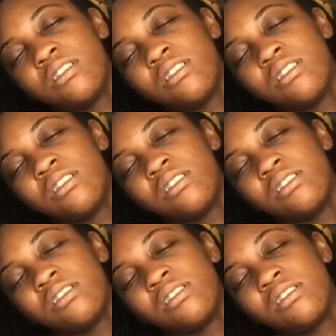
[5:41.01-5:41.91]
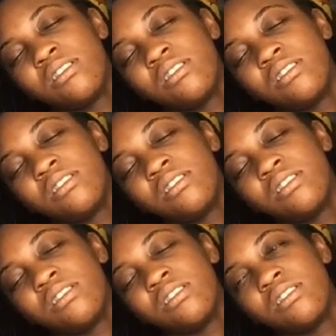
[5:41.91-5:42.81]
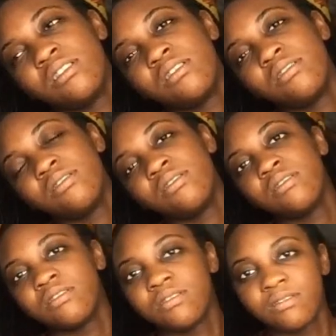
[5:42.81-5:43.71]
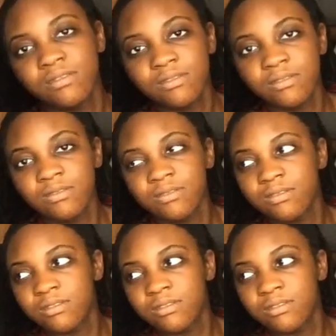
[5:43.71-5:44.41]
[no speech]